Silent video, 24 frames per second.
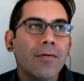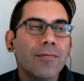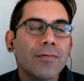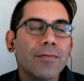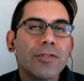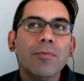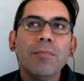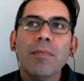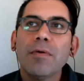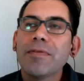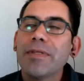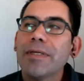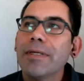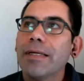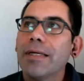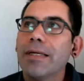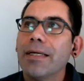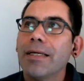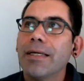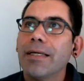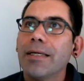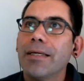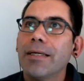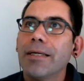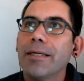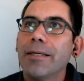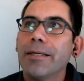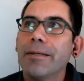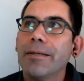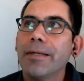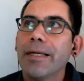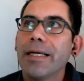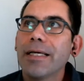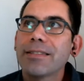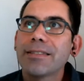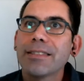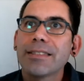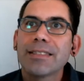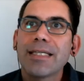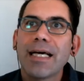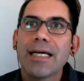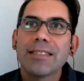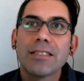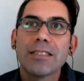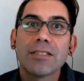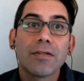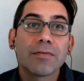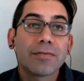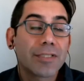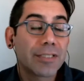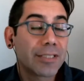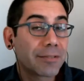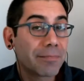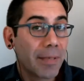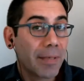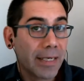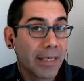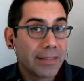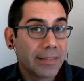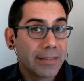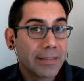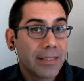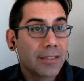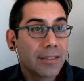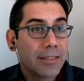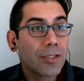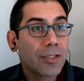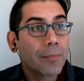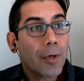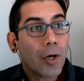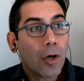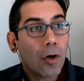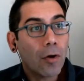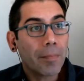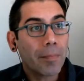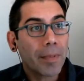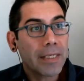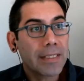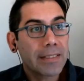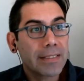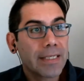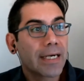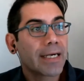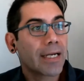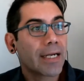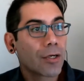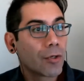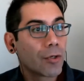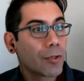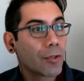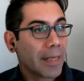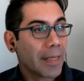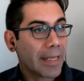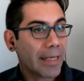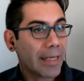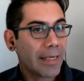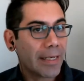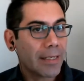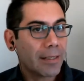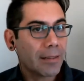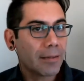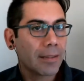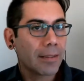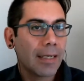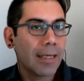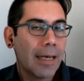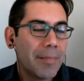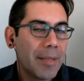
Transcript: some of the uh, exercises of transparency in some companies are a good beginning.